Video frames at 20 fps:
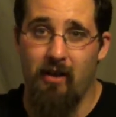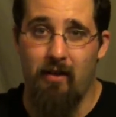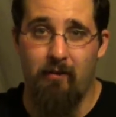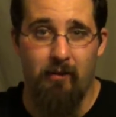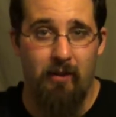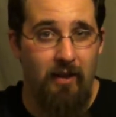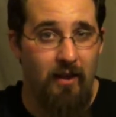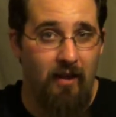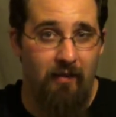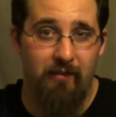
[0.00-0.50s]
I
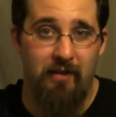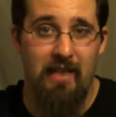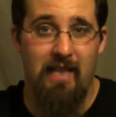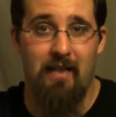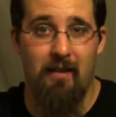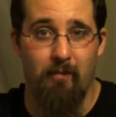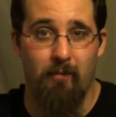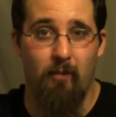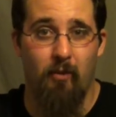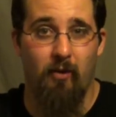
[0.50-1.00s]
would love to
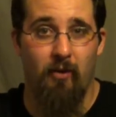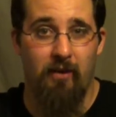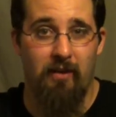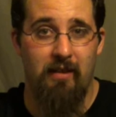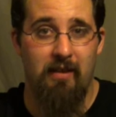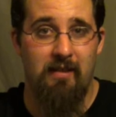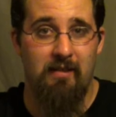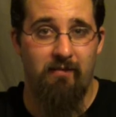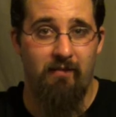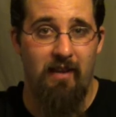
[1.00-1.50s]
hear more in
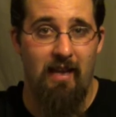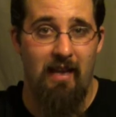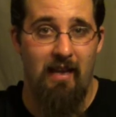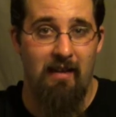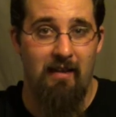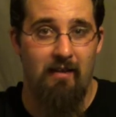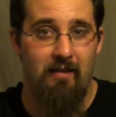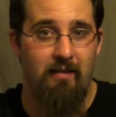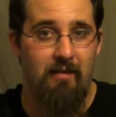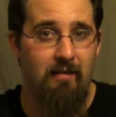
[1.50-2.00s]
this
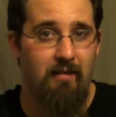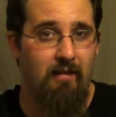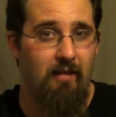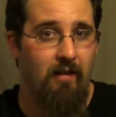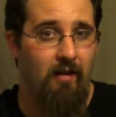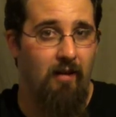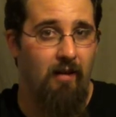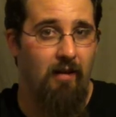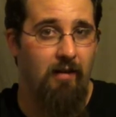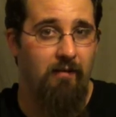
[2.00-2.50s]
vein
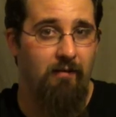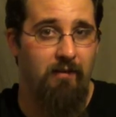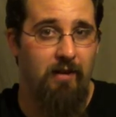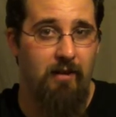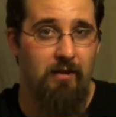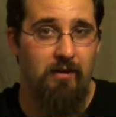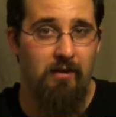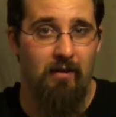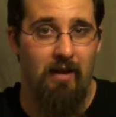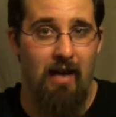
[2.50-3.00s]
on
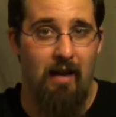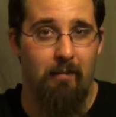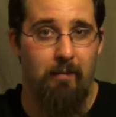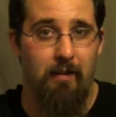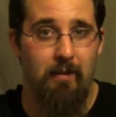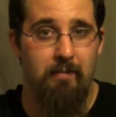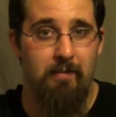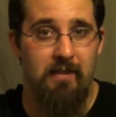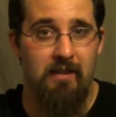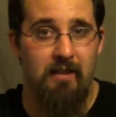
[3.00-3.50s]
future
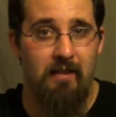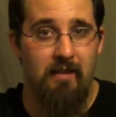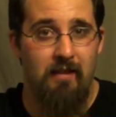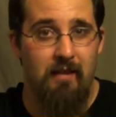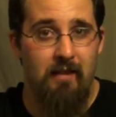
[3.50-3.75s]
albums.